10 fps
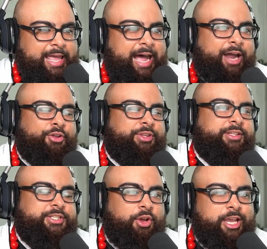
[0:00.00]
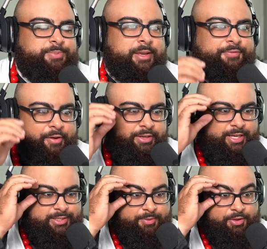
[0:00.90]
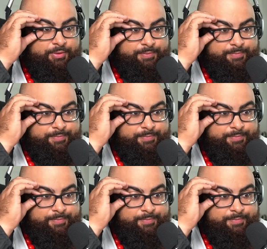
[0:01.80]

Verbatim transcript: I don't think the Soul King's playing favoritism though.